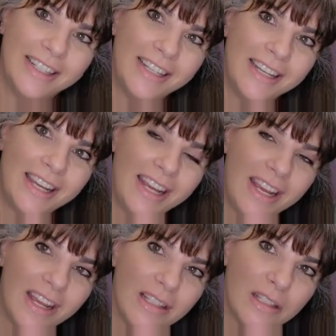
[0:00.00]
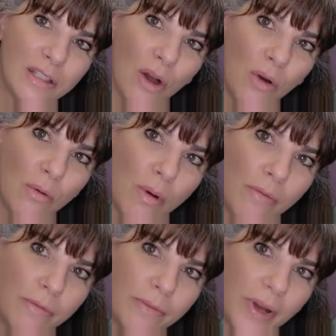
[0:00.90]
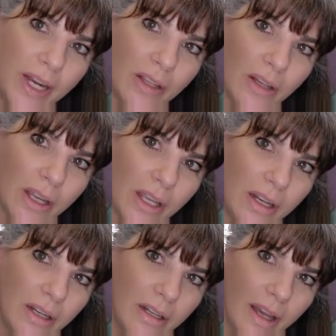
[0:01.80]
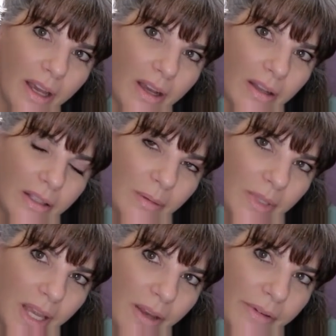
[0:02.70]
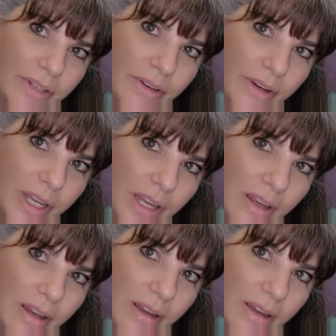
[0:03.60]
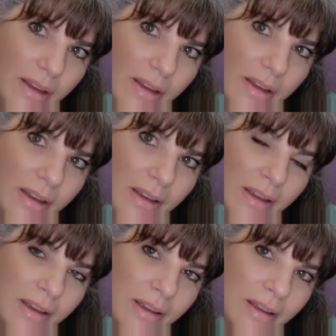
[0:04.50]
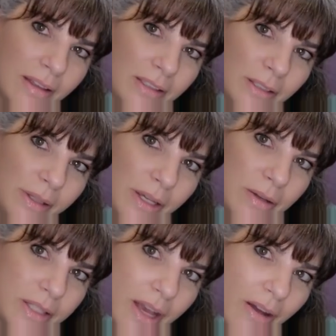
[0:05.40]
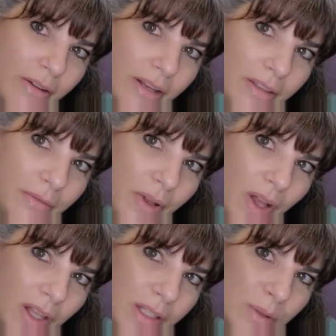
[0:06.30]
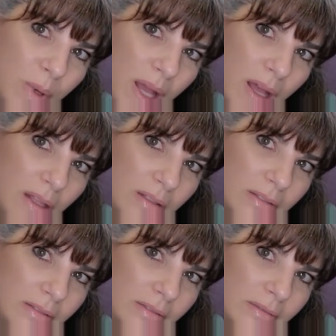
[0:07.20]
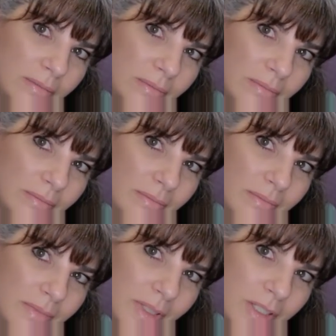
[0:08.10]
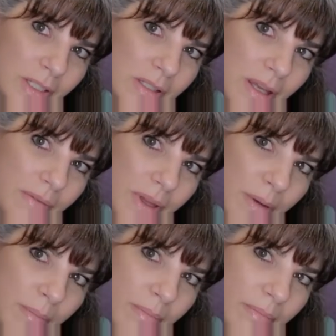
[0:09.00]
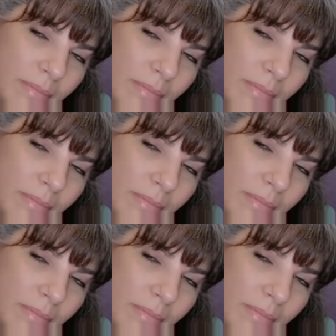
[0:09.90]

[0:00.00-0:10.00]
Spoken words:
He is so funny looking. I call him the Angry Turkey. So he goes out in the fall as well. I just love him.